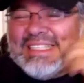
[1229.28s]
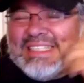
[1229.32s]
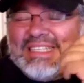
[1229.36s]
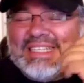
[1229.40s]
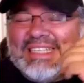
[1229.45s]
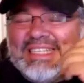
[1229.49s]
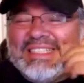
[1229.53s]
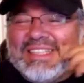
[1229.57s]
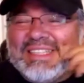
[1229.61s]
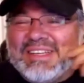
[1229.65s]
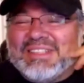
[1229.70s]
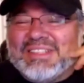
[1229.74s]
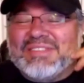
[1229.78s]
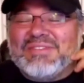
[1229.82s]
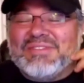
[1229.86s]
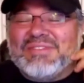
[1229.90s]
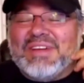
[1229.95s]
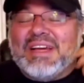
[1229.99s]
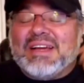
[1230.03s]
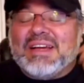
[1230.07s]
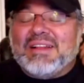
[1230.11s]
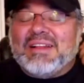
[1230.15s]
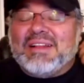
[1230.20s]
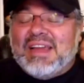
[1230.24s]
so I talked to
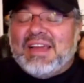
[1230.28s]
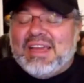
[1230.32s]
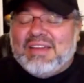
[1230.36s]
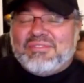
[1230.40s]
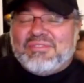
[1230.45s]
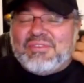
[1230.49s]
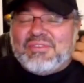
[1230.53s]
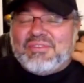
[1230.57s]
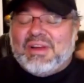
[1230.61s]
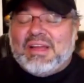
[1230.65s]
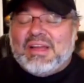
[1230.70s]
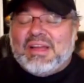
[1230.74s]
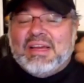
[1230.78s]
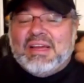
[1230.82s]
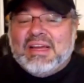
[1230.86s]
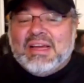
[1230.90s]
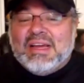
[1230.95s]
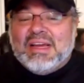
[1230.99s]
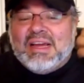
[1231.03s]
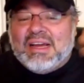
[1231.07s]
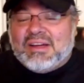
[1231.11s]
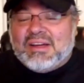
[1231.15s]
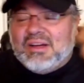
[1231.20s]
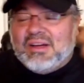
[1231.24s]
Frank, I'm like, hey Frank,
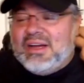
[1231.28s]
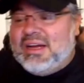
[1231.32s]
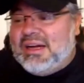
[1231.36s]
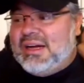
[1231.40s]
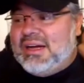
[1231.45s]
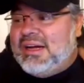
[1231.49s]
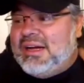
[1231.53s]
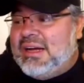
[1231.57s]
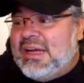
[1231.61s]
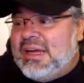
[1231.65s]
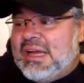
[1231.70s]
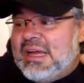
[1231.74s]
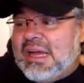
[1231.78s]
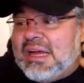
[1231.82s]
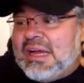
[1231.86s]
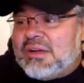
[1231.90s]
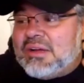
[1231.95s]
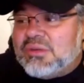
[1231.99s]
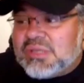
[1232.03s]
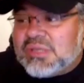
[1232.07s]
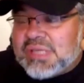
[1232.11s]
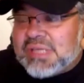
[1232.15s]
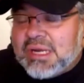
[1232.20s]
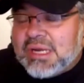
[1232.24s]
I
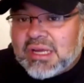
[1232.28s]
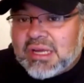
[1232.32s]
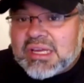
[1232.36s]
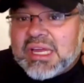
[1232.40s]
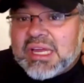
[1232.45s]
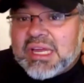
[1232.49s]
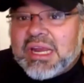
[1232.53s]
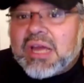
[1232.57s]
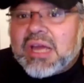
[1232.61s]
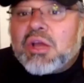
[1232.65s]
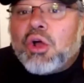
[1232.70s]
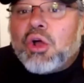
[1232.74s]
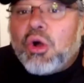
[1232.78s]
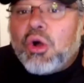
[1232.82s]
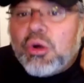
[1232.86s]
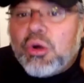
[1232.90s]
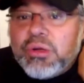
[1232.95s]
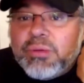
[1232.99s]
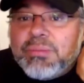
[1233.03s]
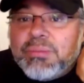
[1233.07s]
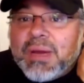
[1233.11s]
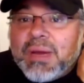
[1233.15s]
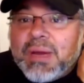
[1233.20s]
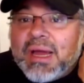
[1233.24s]
go, can I call
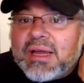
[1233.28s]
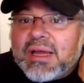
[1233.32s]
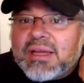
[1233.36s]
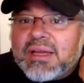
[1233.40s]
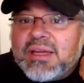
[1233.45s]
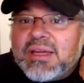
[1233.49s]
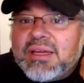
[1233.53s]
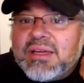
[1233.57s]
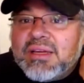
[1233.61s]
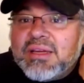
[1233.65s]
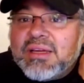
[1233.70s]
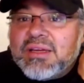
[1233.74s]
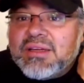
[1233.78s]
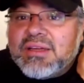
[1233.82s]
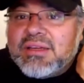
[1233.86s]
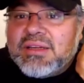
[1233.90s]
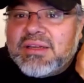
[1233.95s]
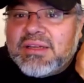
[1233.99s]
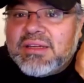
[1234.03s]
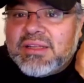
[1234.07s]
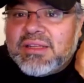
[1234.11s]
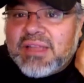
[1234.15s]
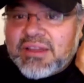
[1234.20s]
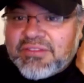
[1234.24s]
you back
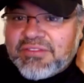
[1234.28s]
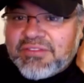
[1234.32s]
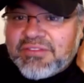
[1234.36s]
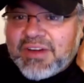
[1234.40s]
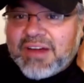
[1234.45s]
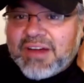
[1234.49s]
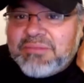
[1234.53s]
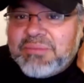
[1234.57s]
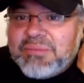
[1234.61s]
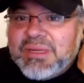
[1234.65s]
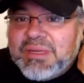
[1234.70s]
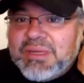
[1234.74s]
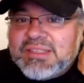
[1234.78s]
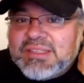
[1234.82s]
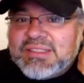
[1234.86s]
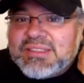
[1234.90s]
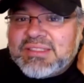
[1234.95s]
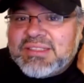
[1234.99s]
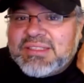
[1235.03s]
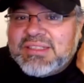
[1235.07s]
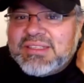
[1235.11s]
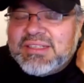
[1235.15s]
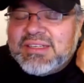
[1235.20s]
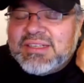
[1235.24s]
in like 5 minutes?
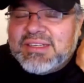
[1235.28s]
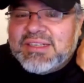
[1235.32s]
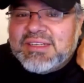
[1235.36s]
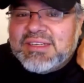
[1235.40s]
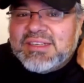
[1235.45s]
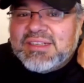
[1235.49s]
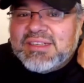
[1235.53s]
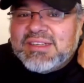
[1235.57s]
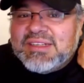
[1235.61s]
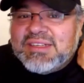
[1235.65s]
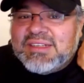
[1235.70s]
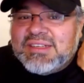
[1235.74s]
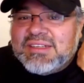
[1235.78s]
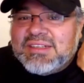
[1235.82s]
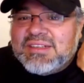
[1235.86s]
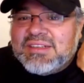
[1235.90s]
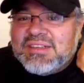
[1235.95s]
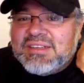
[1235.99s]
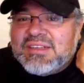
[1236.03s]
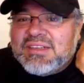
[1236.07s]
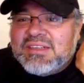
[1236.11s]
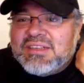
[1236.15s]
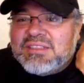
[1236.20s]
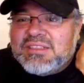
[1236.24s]

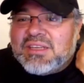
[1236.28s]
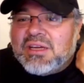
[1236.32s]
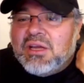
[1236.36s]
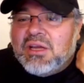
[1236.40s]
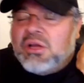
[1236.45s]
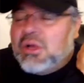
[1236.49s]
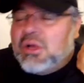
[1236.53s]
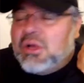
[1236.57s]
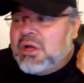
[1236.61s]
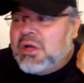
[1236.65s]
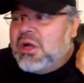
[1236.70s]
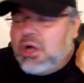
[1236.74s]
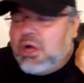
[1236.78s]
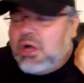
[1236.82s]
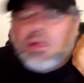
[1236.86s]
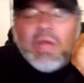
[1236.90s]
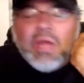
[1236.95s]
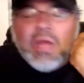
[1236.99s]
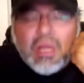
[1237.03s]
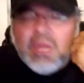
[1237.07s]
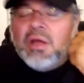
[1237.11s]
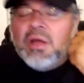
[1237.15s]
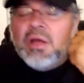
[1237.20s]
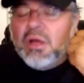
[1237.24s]
He's like,
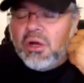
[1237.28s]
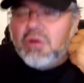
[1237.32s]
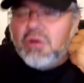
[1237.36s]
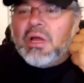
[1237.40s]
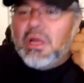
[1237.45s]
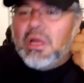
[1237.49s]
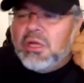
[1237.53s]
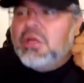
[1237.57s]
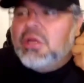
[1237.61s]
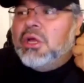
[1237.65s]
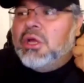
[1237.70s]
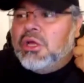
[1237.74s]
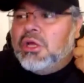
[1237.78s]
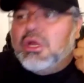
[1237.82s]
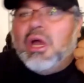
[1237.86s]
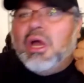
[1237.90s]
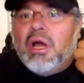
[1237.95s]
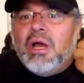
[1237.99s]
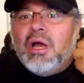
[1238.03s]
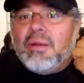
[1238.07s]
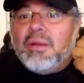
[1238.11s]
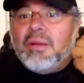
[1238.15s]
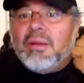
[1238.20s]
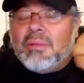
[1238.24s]
oh, okay,
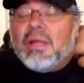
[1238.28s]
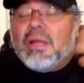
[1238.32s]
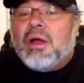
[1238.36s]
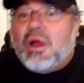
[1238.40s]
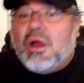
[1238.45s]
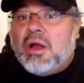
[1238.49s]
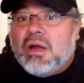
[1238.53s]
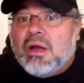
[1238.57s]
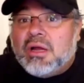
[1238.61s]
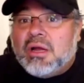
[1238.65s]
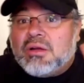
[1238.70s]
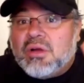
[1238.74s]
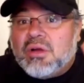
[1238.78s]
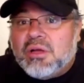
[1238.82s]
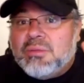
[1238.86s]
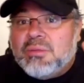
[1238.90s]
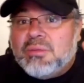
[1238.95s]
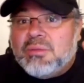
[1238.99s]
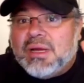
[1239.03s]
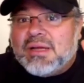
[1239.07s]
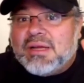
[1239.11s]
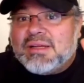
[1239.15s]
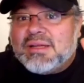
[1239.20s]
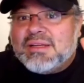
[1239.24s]
yeah. I'm like, all right, I'll call you back.